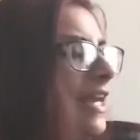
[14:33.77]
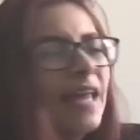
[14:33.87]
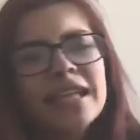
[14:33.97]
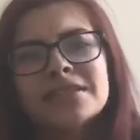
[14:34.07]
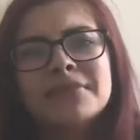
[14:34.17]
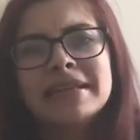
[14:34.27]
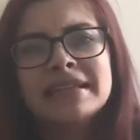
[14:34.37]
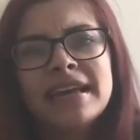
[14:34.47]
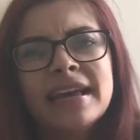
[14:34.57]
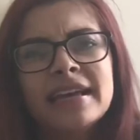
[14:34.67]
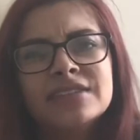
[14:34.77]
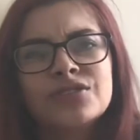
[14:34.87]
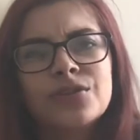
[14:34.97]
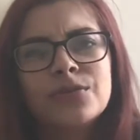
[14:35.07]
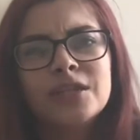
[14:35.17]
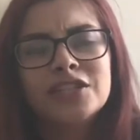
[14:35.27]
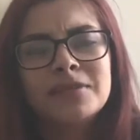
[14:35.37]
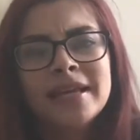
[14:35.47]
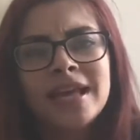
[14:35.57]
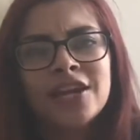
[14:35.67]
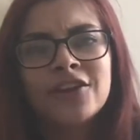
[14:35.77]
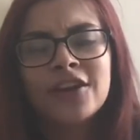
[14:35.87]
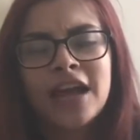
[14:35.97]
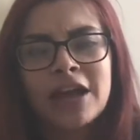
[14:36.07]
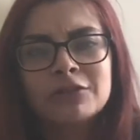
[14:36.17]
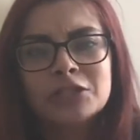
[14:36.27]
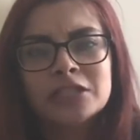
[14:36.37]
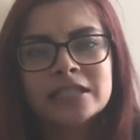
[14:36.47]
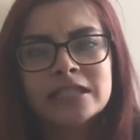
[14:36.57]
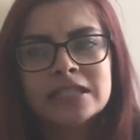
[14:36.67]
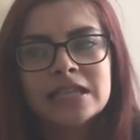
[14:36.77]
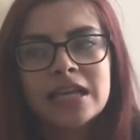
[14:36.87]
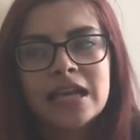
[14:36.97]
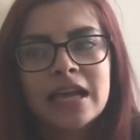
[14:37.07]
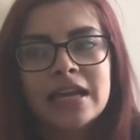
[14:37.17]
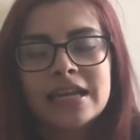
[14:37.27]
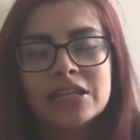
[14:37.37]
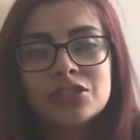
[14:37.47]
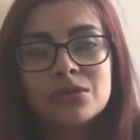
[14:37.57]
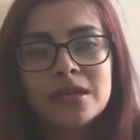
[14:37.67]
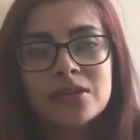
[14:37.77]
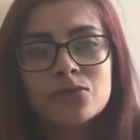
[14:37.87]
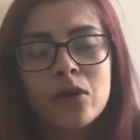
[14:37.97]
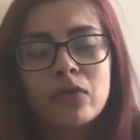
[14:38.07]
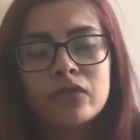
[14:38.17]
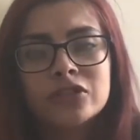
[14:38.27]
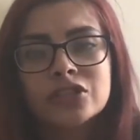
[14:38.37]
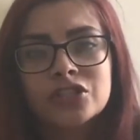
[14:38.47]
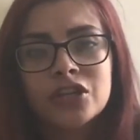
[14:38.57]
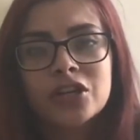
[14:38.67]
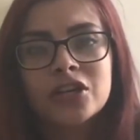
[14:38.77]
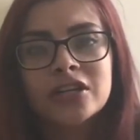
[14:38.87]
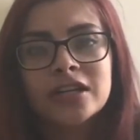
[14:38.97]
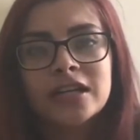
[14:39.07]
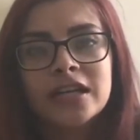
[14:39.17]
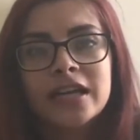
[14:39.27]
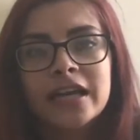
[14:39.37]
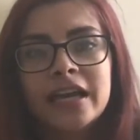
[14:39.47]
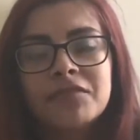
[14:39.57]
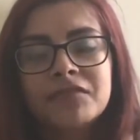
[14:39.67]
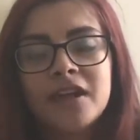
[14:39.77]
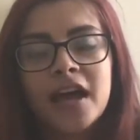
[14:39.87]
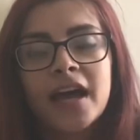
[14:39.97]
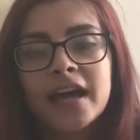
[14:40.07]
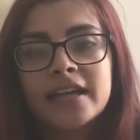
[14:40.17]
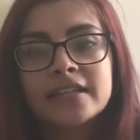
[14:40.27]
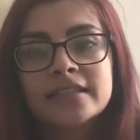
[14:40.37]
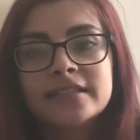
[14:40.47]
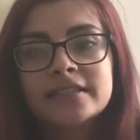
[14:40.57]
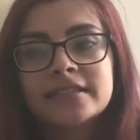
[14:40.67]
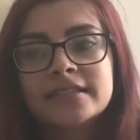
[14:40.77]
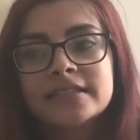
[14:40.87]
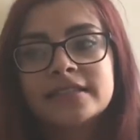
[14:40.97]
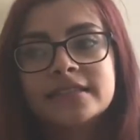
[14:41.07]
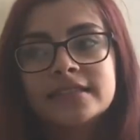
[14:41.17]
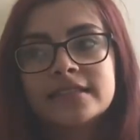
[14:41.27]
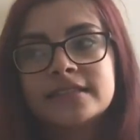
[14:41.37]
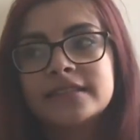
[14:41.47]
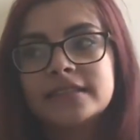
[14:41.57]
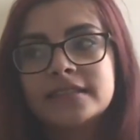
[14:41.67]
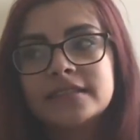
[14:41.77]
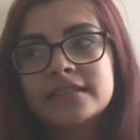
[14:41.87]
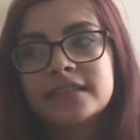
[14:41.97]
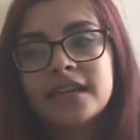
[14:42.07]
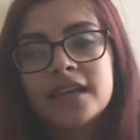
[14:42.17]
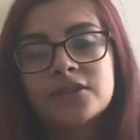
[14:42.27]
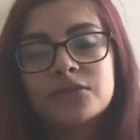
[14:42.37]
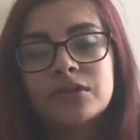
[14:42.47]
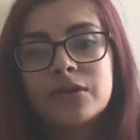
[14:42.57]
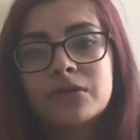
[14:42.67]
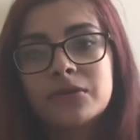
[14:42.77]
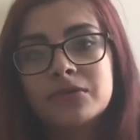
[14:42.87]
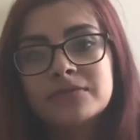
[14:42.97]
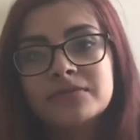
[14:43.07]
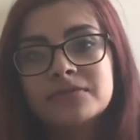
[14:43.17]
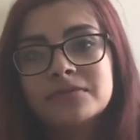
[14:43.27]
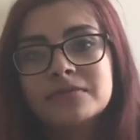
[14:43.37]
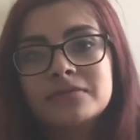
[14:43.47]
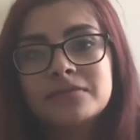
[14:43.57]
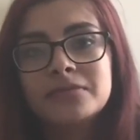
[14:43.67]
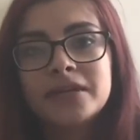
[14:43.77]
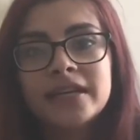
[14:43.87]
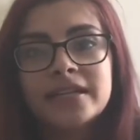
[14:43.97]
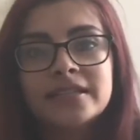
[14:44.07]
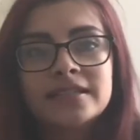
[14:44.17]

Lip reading: Yeah, that's mainly it. So we should be getting our couches next week as well for sure. If not, I don't know. But